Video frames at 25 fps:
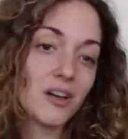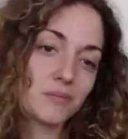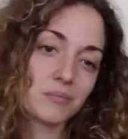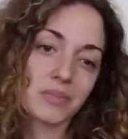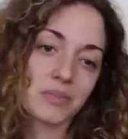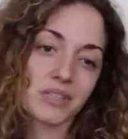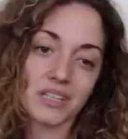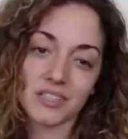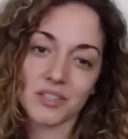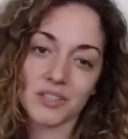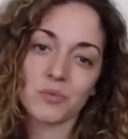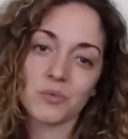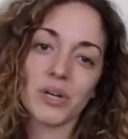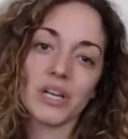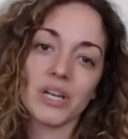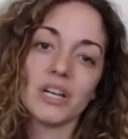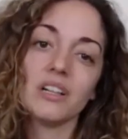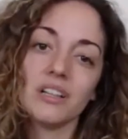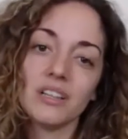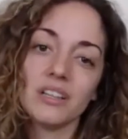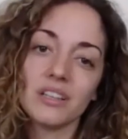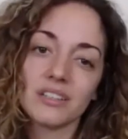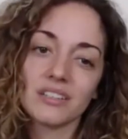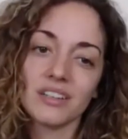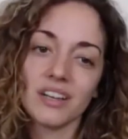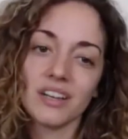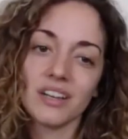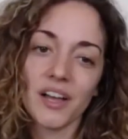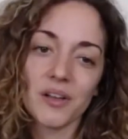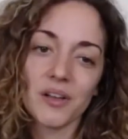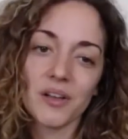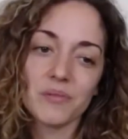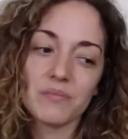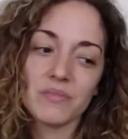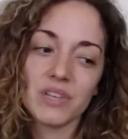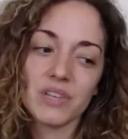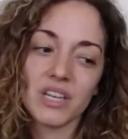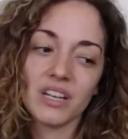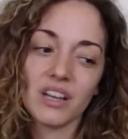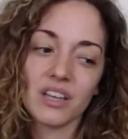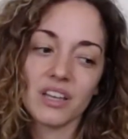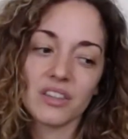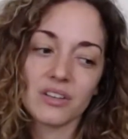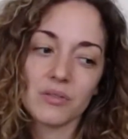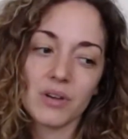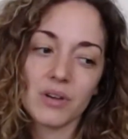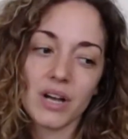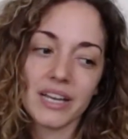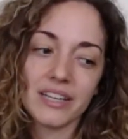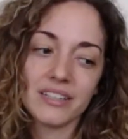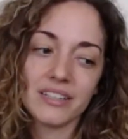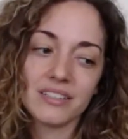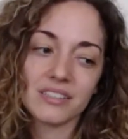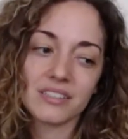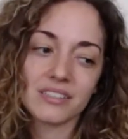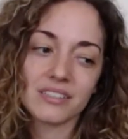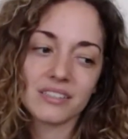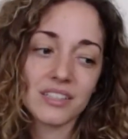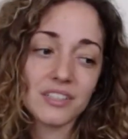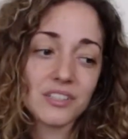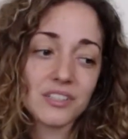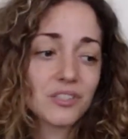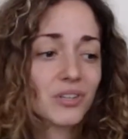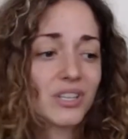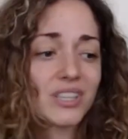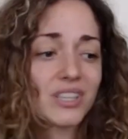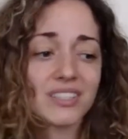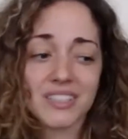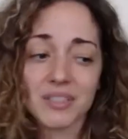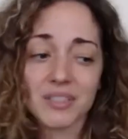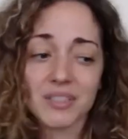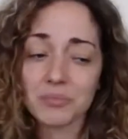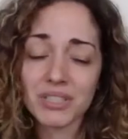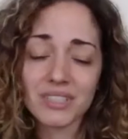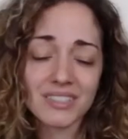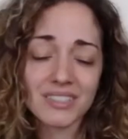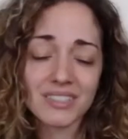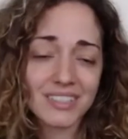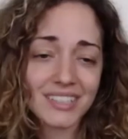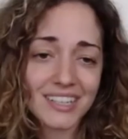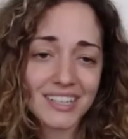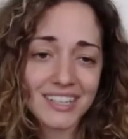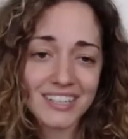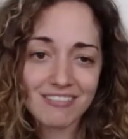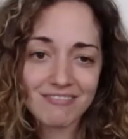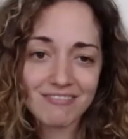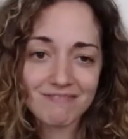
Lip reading: because it will. And otherwise, enjoy the simplicity.